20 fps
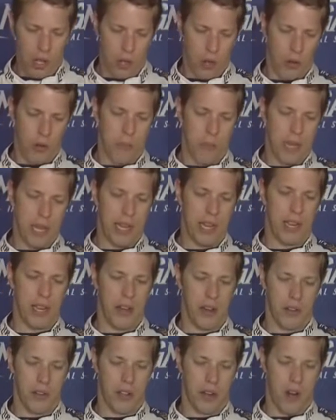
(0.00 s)
local media
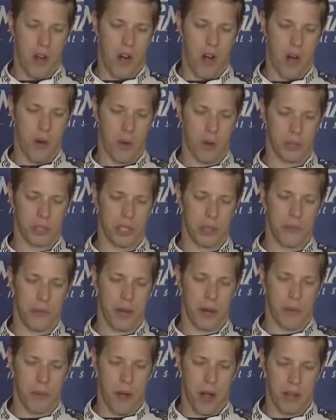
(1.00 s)
here that are, or some
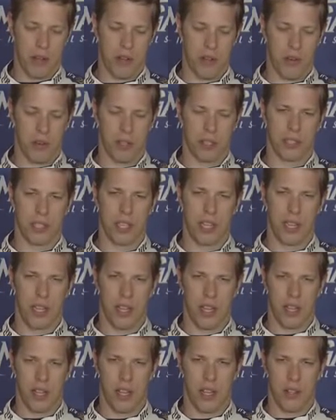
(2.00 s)
that are watching or
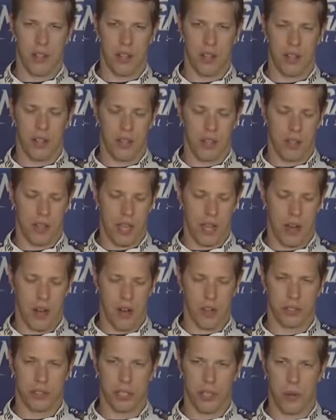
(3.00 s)
listening uh, that
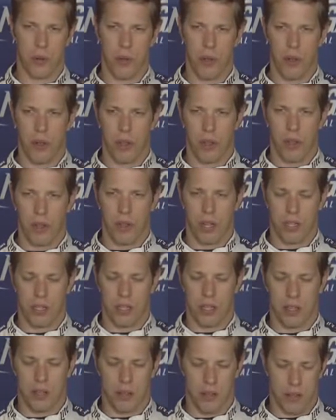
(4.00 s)
are. So, I'd
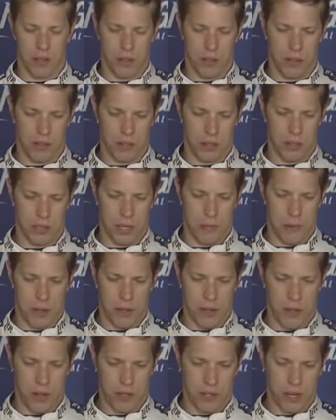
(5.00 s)
like to send
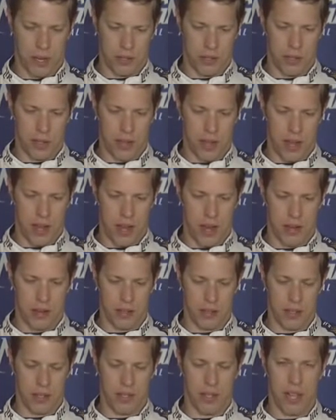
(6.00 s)
my thoughts out to that.
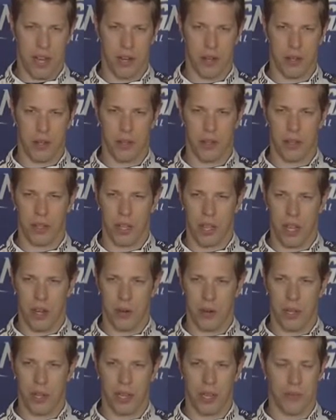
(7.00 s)
I kind of I
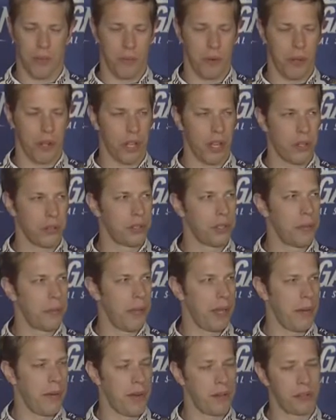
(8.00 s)
know he lived really close to
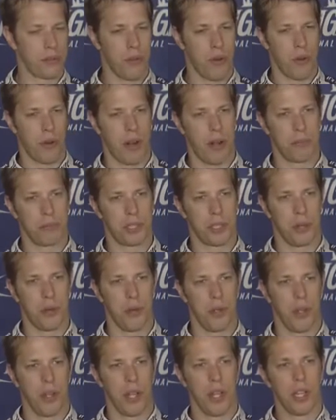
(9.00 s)
me when I was growing up.
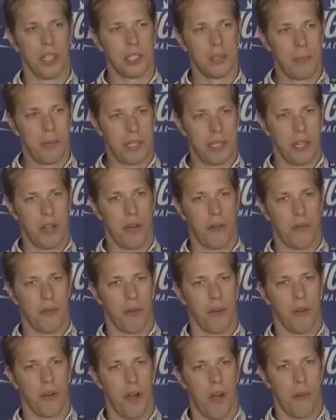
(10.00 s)
So it's a big deal
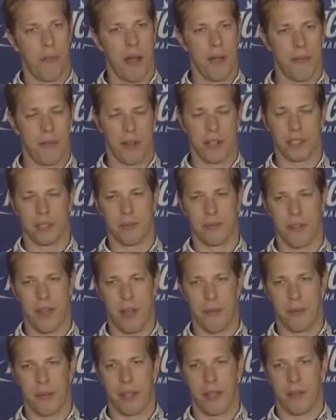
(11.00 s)
for all my friends and
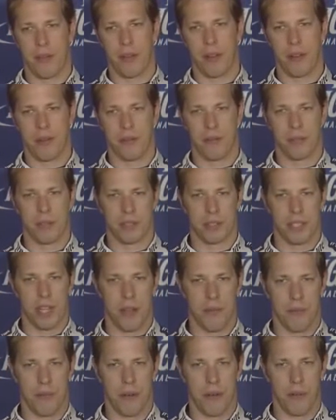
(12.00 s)
family, even if it's
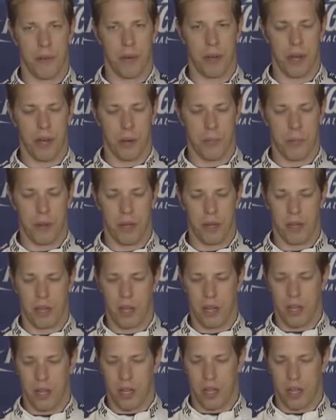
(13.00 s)
not for everyone here. But